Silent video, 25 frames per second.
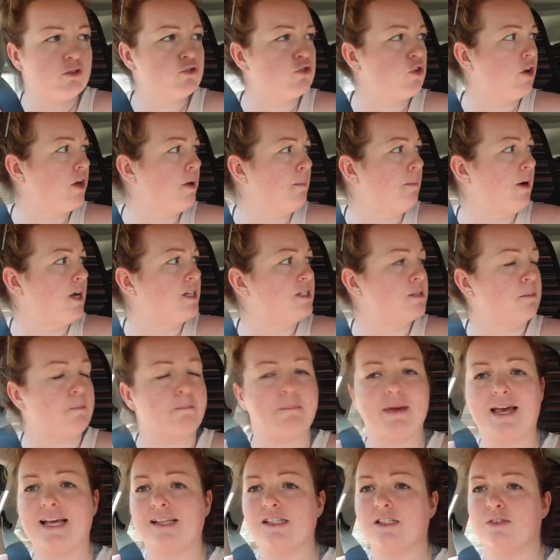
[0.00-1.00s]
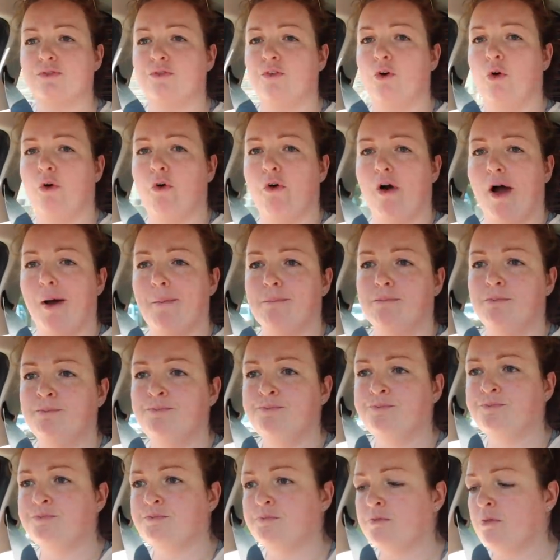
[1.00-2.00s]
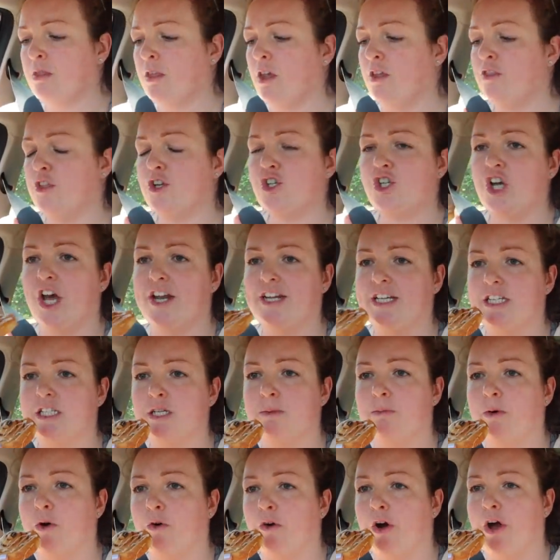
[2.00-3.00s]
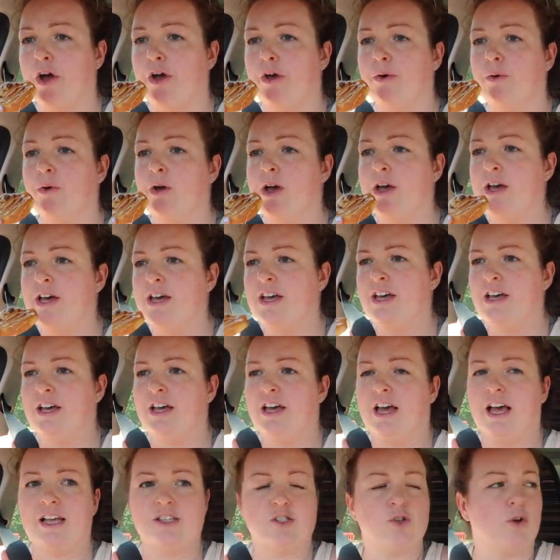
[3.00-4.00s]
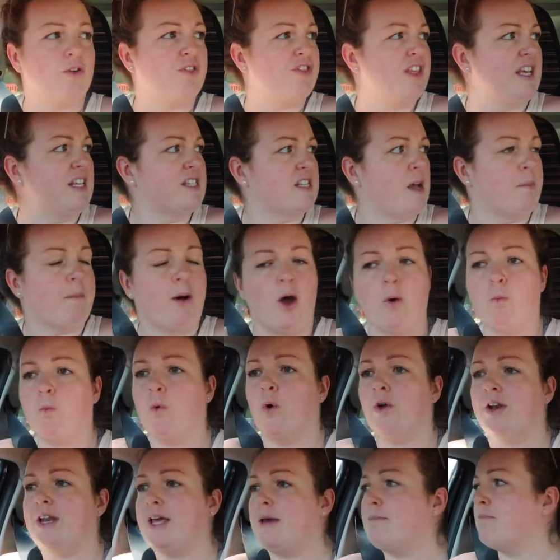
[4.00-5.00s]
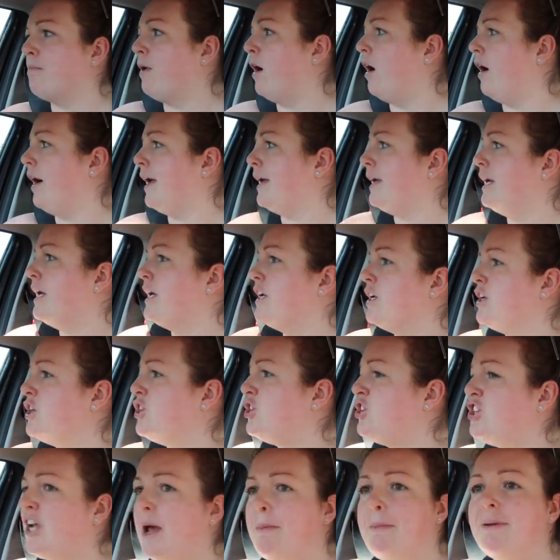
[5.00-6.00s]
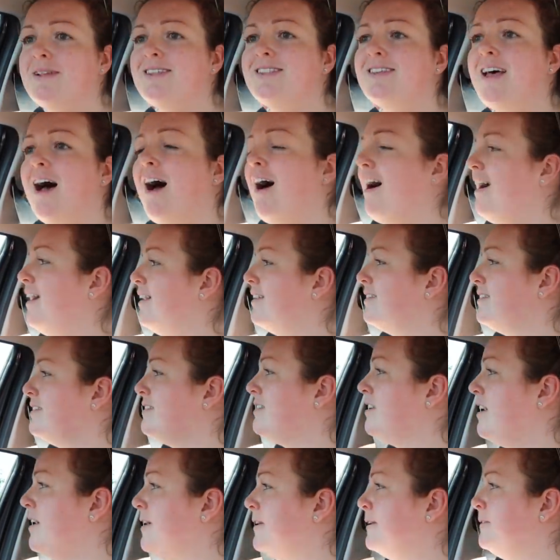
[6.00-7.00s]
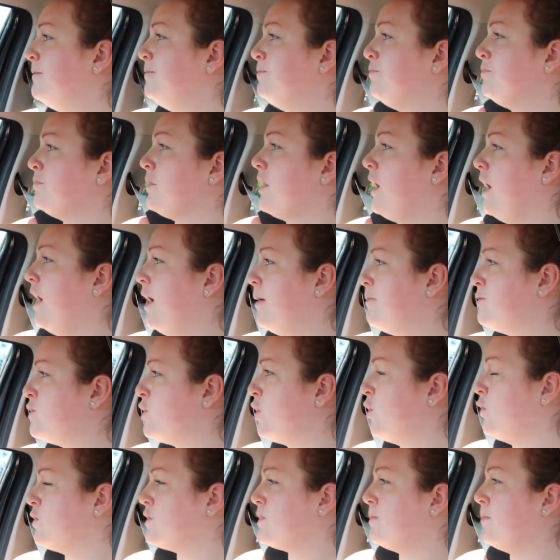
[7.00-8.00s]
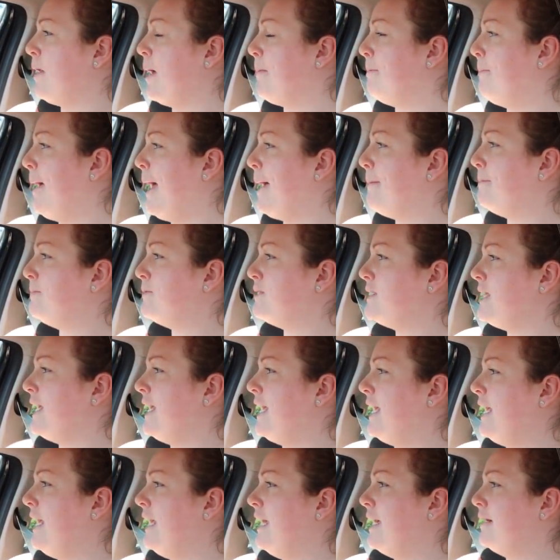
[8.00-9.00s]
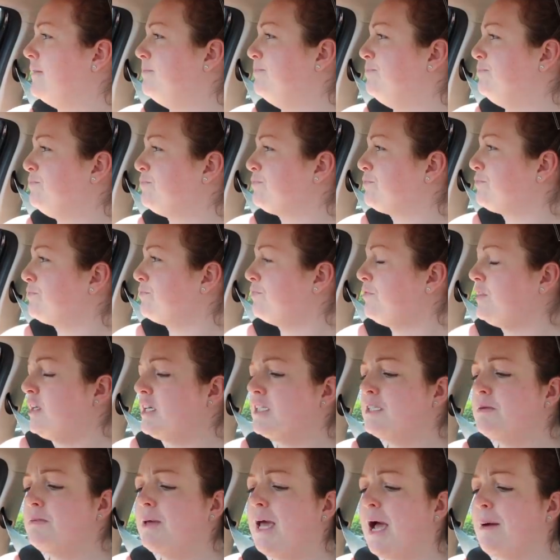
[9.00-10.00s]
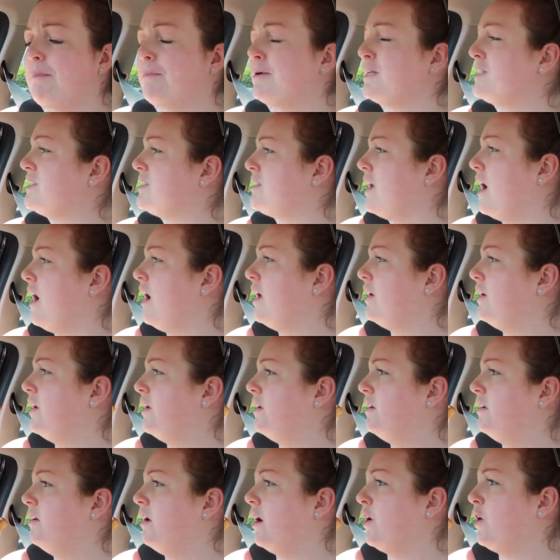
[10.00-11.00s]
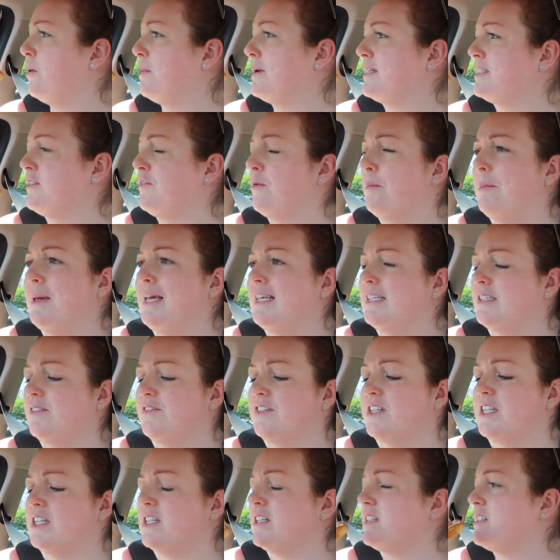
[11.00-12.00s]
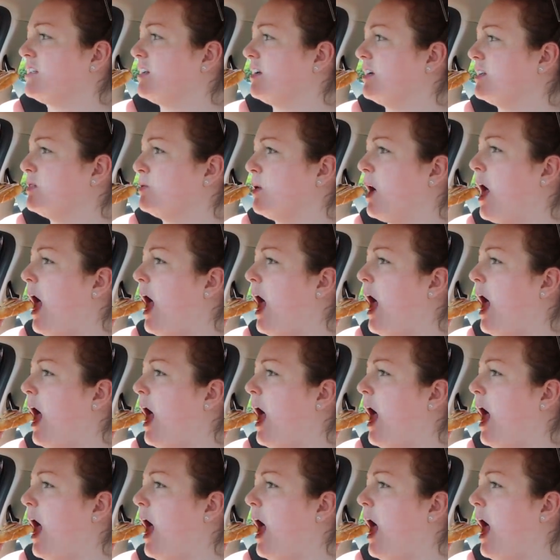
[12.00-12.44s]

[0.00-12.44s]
I was trying to buy some bits for um, the journey tomorrow and sort of things I might want in my shepherd's hut. Um, so I got some like Pepsi and some Capri Sun and I got myself a pizza for dinner tonight as